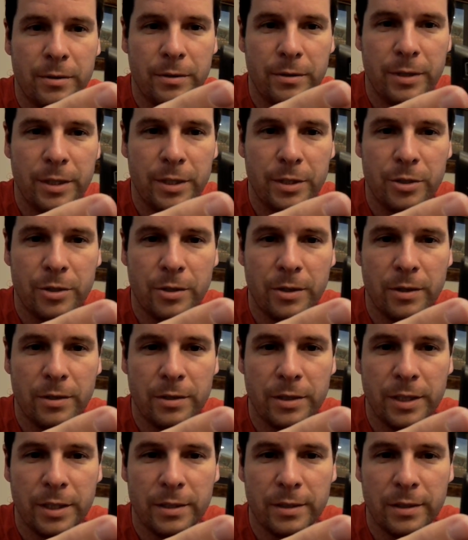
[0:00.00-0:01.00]
and
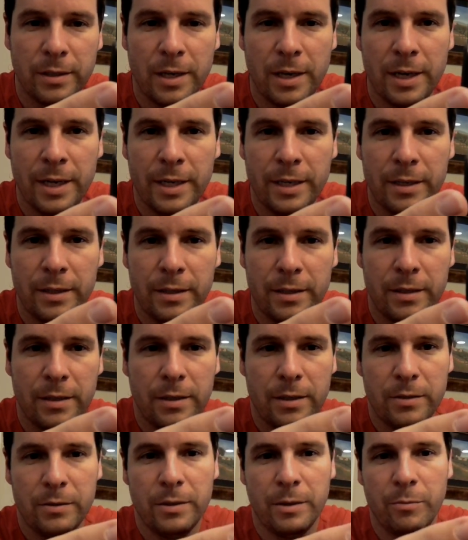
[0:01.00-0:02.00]
charging slot.
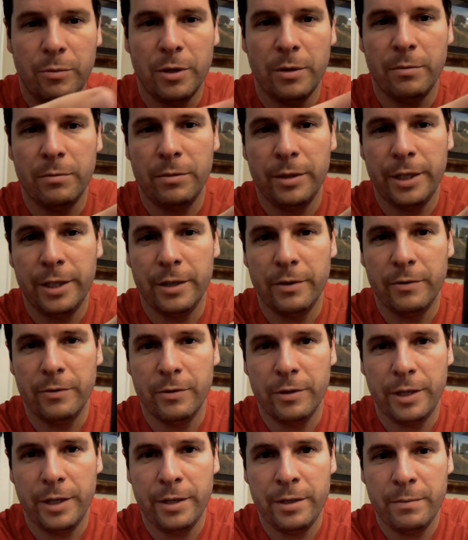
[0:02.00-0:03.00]
I'm probably
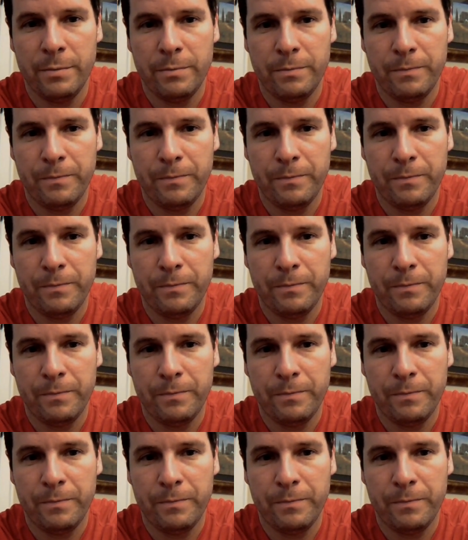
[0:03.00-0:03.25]
covering up.